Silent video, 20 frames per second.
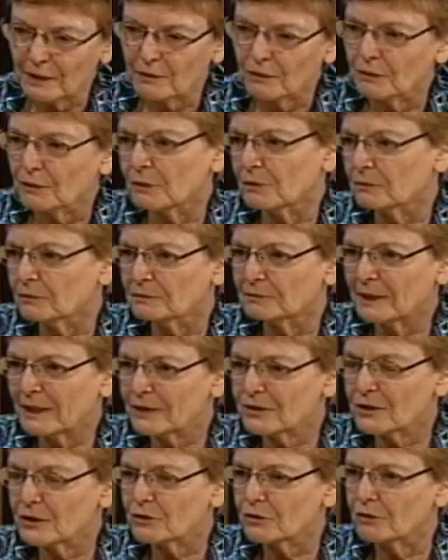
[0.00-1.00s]
or your
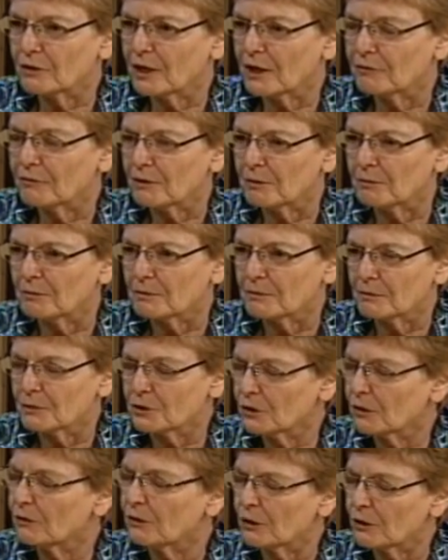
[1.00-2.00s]
ancestry came from
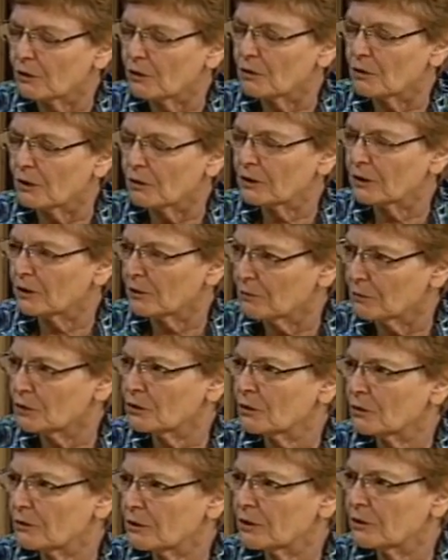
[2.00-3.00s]
Missouri, you could look at the
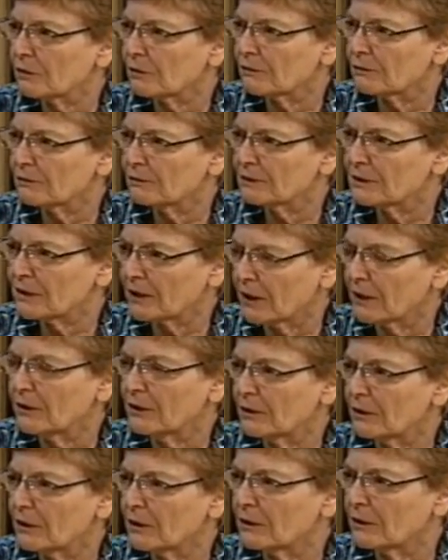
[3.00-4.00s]
Missouri site
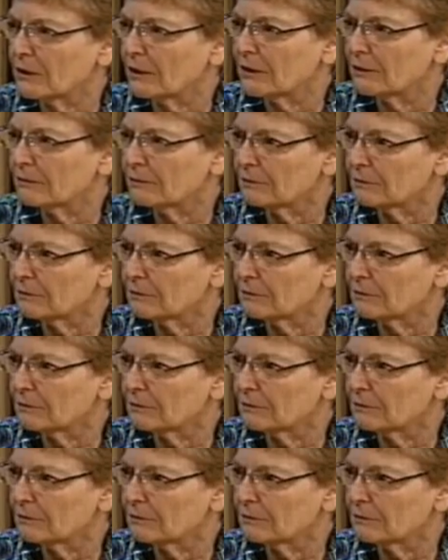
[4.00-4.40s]
and then...